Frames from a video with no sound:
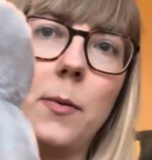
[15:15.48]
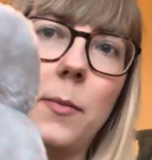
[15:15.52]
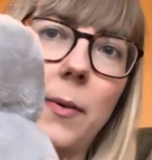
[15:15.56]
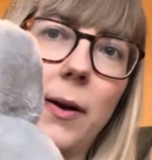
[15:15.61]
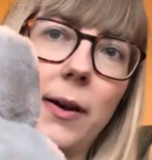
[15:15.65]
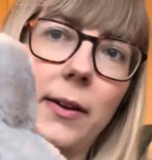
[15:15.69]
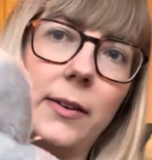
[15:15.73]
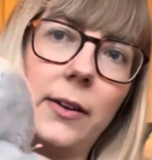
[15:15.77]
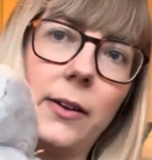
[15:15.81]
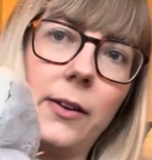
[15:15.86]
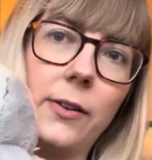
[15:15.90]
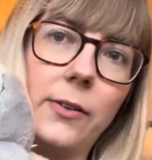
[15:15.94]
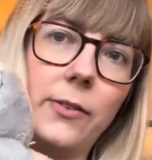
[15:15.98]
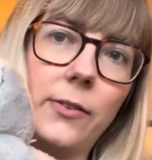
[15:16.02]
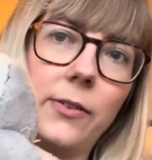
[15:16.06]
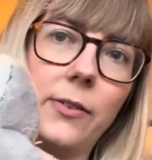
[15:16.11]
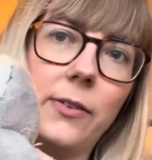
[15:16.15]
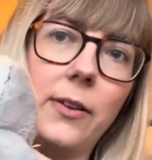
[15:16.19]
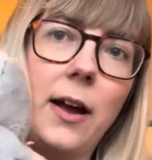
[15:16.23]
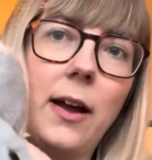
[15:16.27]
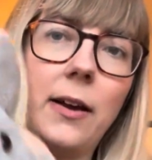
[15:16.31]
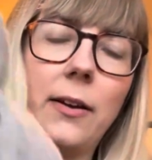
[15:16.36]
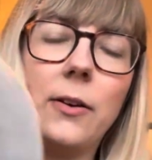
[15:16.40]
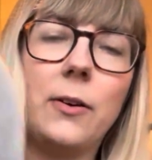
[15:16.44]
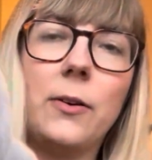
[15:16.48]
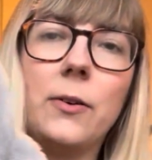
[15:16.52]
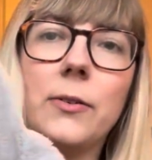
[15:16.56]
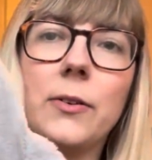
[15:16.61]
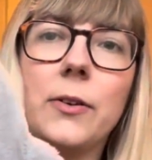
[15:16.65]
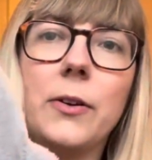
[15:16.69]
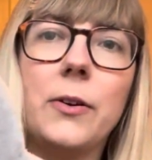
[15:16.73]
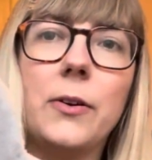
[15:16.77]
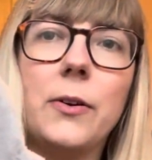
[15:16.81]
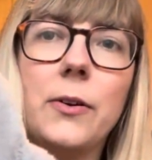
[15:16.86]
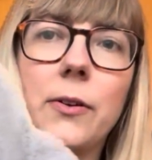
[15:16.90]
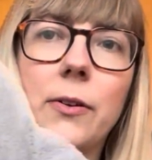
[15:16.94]
bag, you can just hang it on a
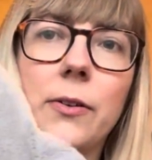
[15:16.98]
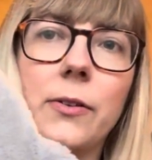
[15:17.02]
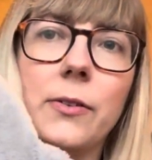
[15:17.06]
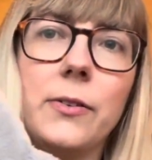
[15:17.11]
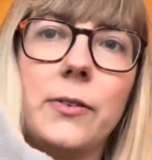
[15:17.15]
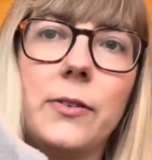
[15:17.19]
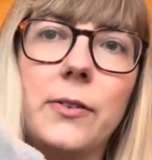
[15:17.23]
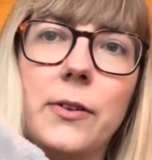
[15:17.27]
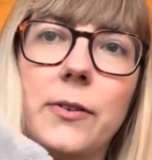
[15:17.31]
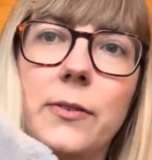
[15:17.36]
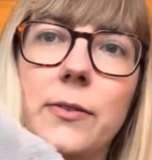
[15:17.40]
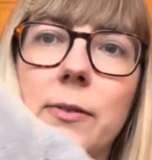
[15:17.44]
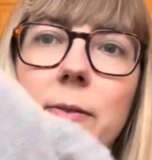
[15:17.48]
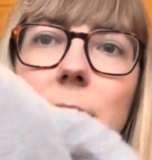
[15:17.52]
hook and stuff as